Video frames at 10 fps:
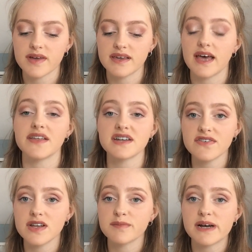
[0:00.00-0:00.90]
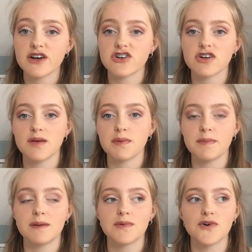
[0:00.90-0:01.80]
yeah, they definitely made our trip a
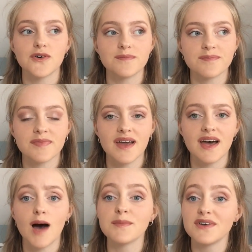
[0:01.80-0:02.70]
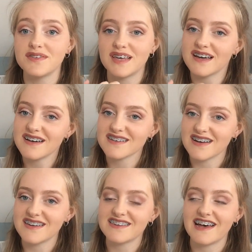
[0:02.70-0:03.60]
bit more amusing,
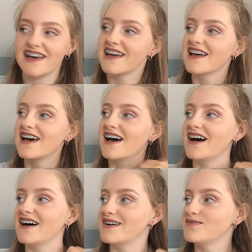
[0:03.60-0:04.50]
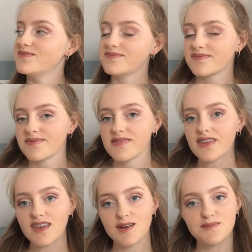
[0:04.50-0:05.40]
shall I say.
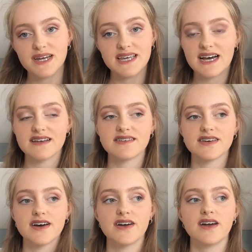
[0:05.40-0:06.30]
But yeah, so